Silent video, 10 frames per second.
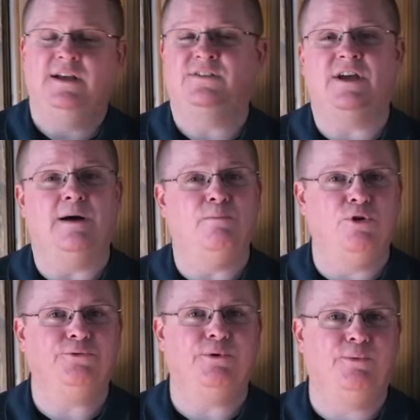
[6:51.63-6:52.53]
It's got
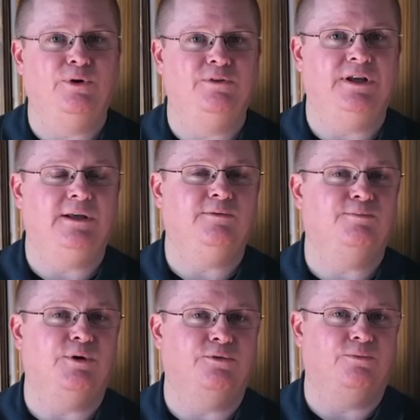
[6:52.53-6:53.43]
multiple road names,
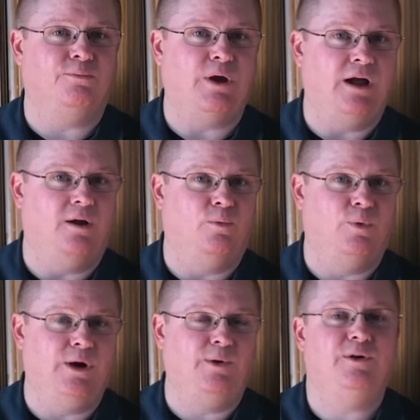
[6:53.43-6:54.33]
both
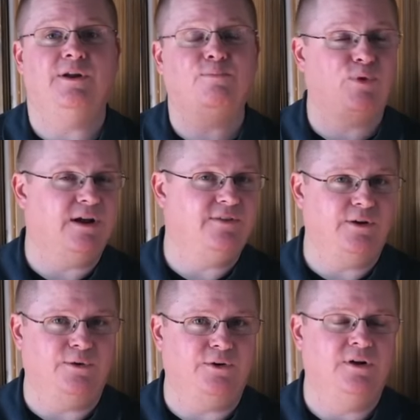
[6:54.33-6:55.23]
railroad and private
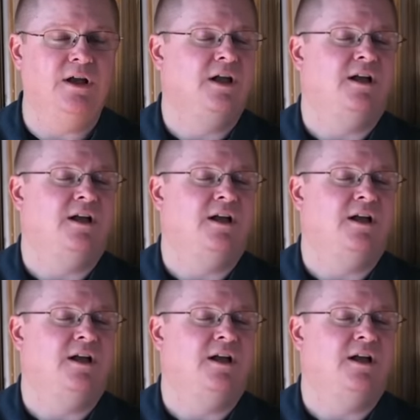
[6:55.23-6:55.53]
owner,